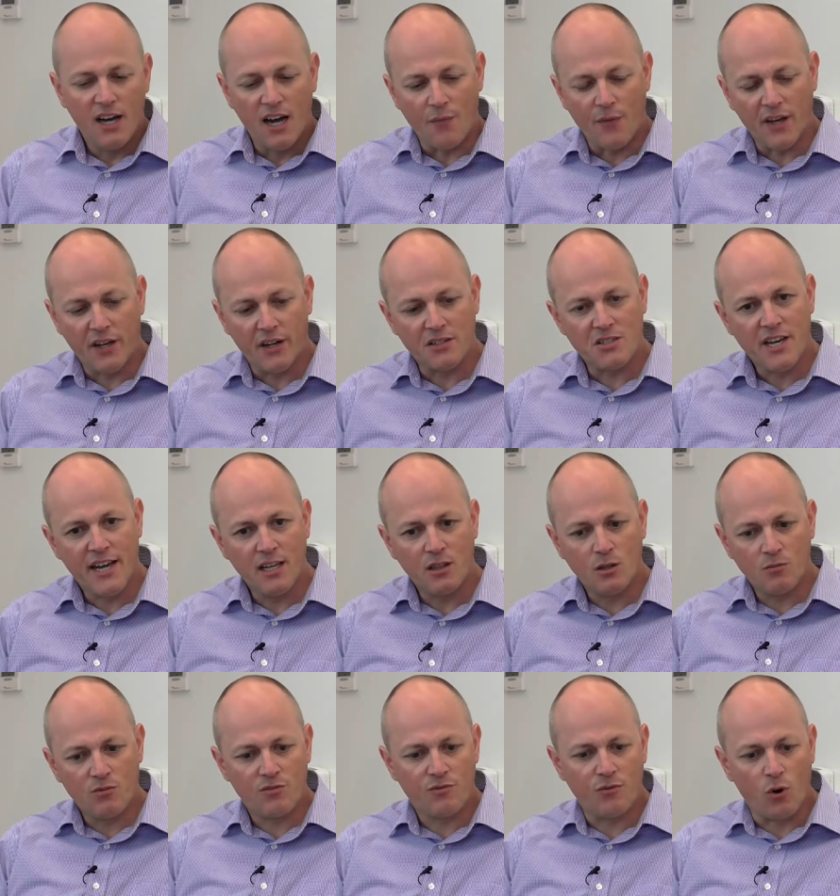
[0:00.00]
and they're going to take
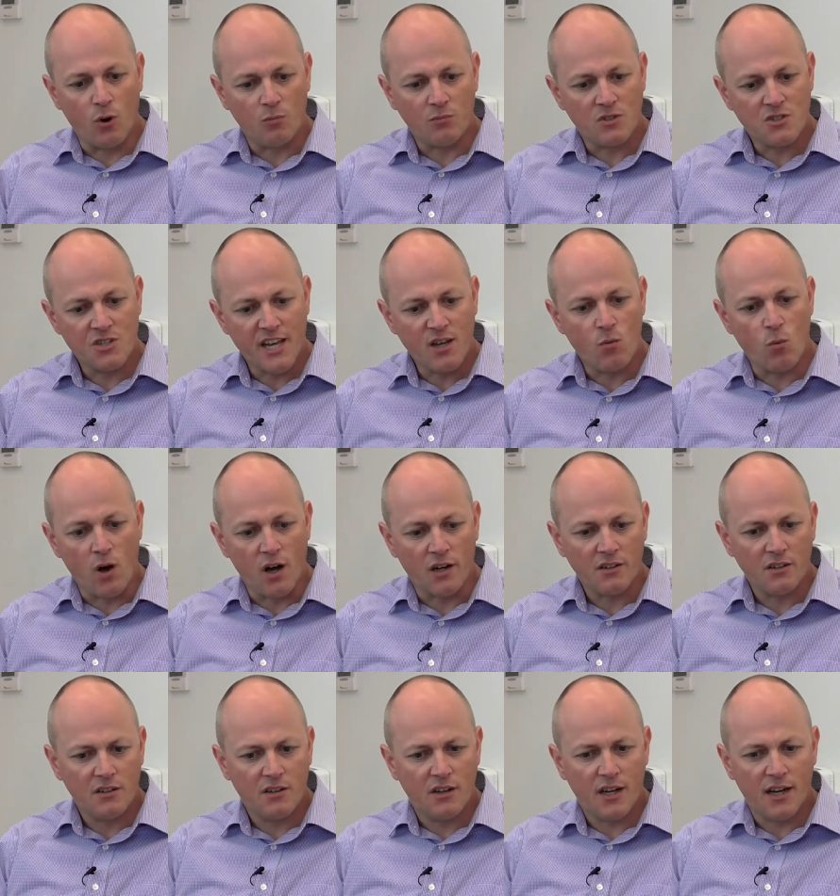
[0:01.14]
them from day
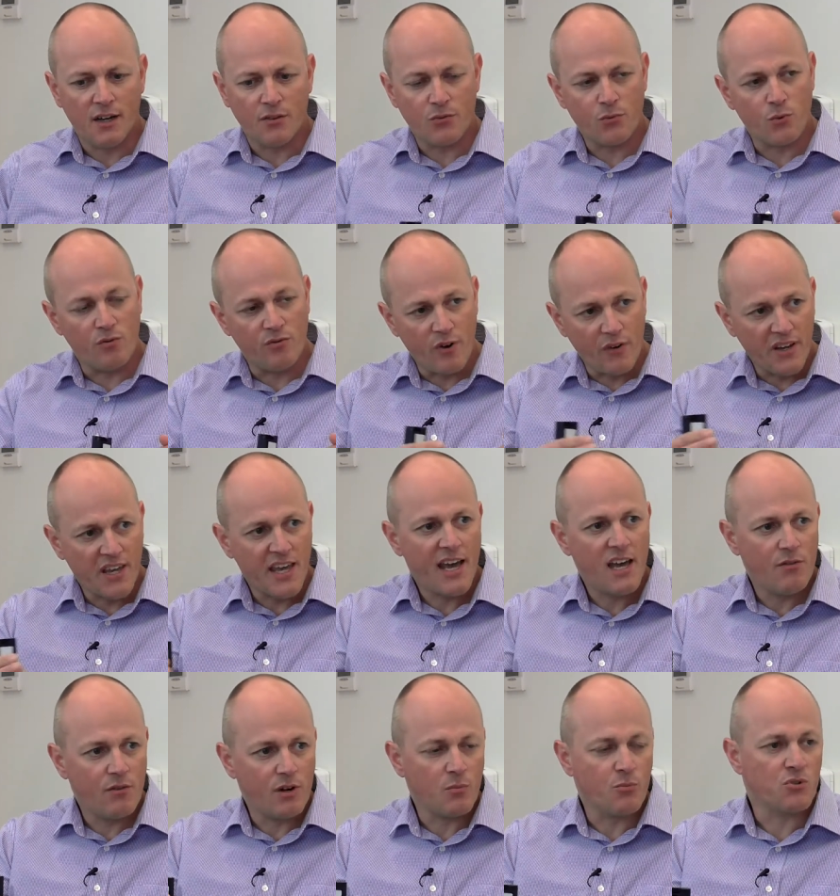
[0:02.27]
one uh, through a very
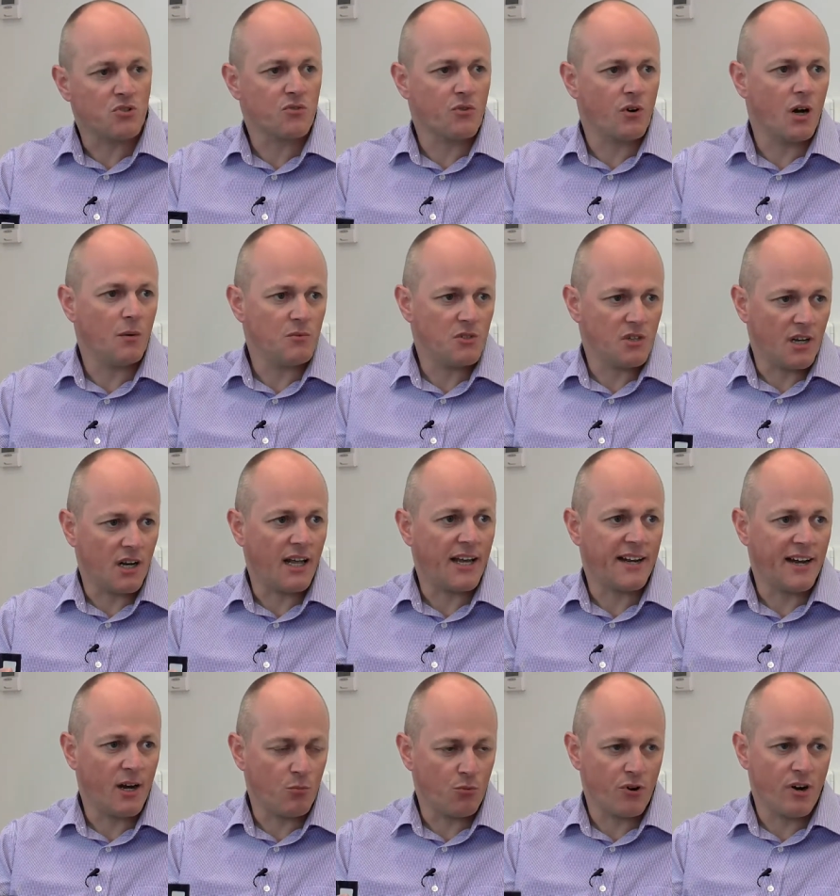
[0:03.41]
carefully prescribed and laid
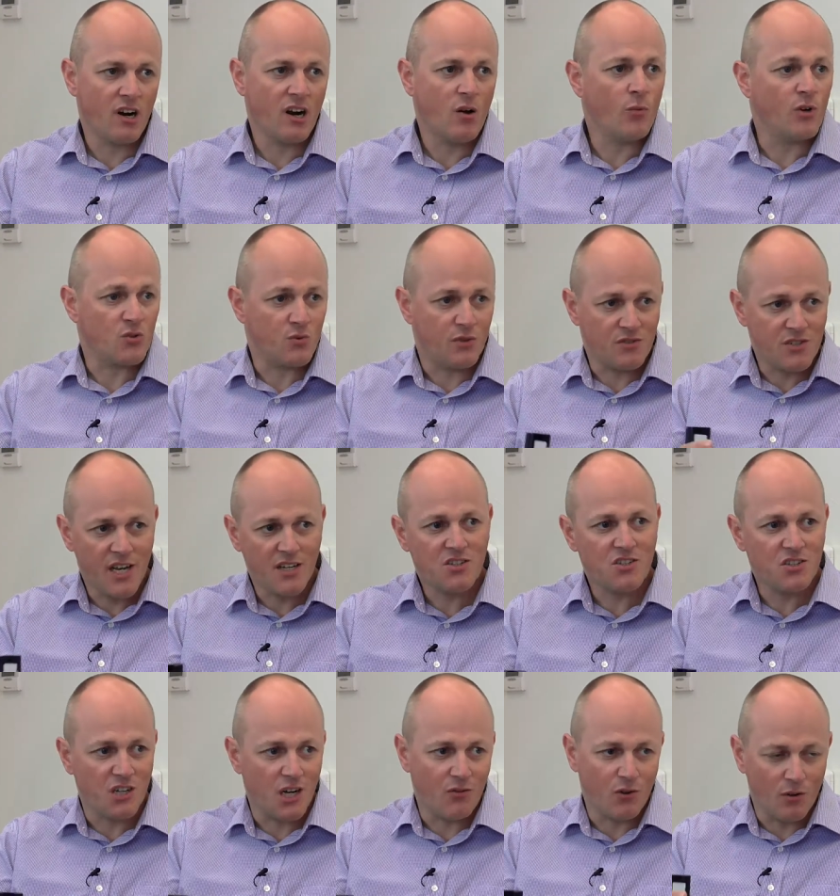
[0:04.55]
out program, which we've
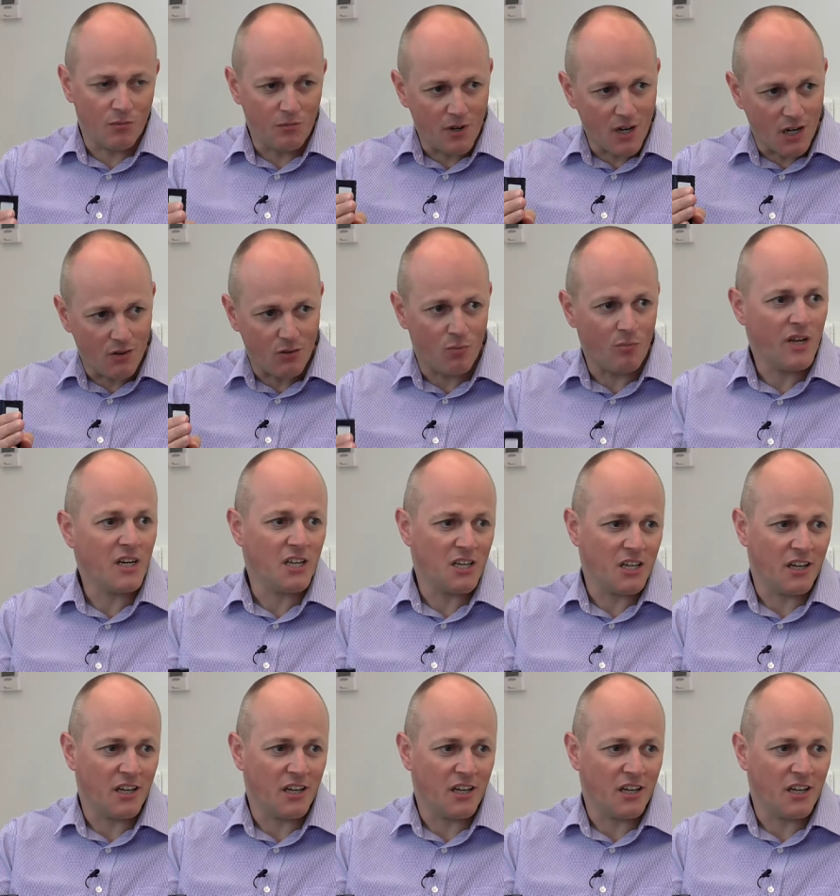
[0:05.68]
tested over, over many